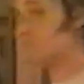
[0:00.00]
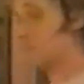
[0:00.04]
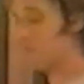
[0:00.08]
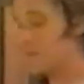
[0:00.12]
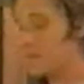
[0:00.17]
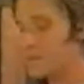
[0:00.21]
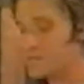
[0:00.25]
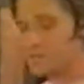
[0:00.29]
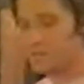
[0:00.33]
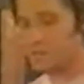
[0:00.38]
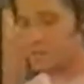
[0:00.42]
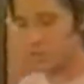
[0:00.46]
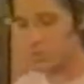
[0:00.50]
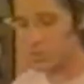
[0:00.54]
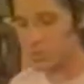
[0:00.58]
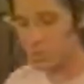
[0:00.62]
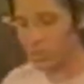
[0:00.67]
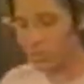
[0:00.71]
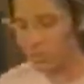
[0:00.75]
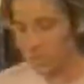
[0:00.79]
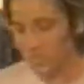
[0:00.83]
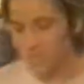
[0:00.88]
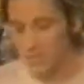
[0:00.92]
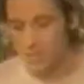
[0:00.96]
because you
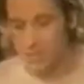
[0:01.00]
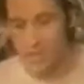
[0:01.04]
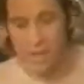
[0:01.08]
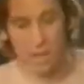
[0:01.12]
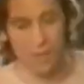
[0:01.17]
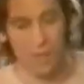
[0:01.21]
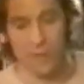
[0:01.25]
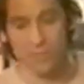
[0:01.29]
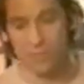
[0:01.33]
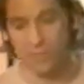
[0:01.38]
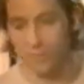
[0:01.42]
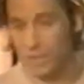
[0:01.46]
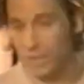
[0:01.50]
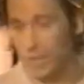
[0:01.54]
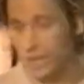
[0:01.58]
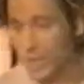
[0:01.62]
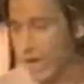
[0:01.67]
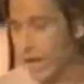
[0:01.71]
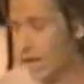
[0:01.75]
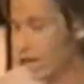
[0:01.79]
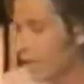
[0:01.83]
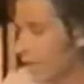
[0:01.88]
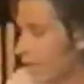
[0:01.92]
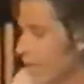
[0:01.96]
told me to stay away from the guy.